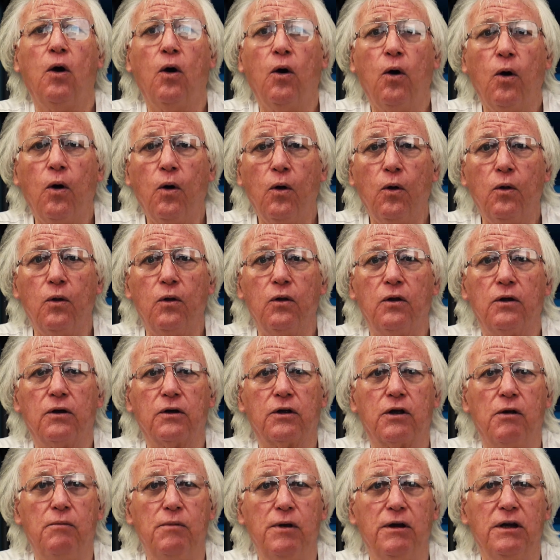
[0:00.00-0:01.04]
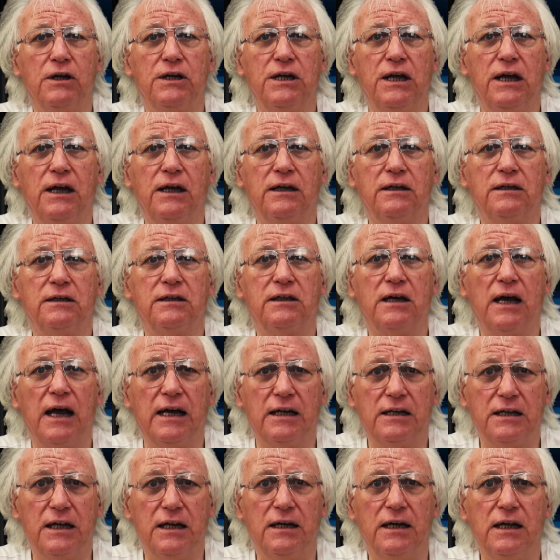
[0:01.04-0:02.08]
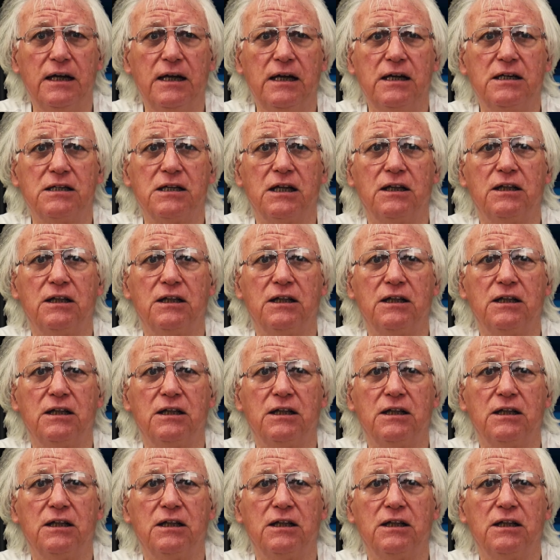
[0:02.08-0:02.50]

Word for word: all community attendees